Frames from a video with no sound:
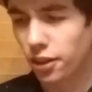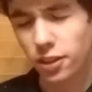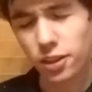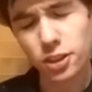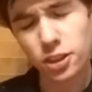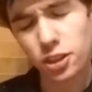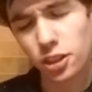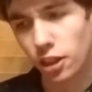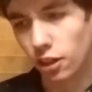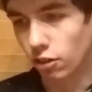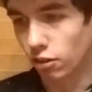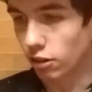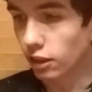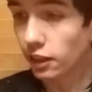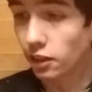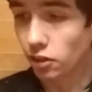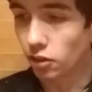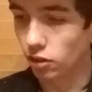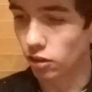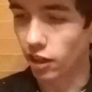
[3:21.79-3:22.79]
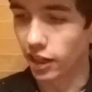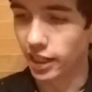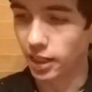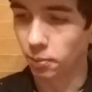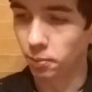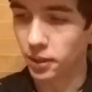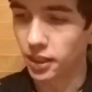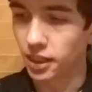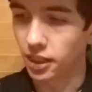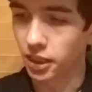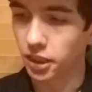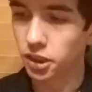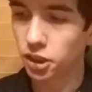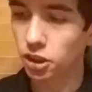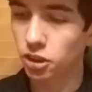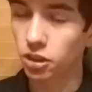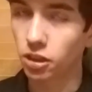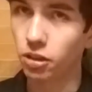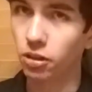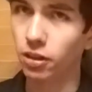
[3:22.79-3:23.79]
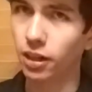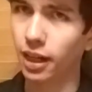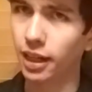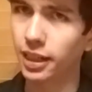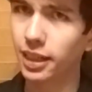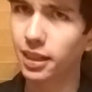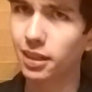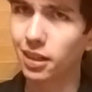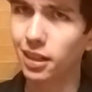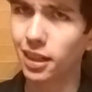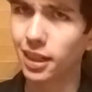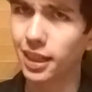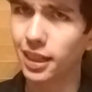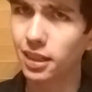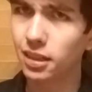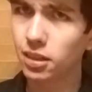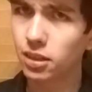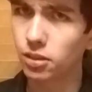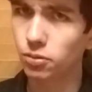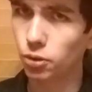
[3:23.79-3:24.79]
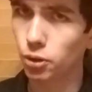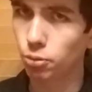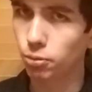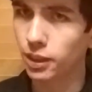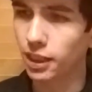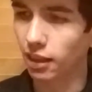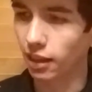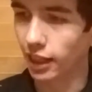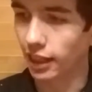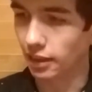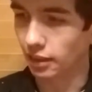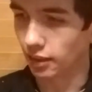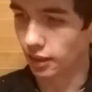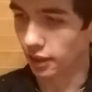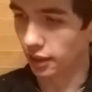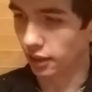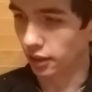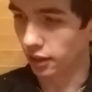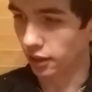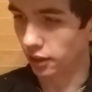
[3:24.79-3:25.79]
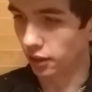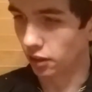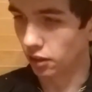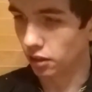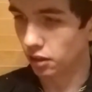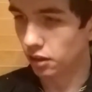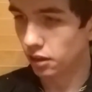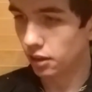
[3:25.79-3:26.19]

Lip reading: it's a little like peach, so I get a hint of sweet lightning in here.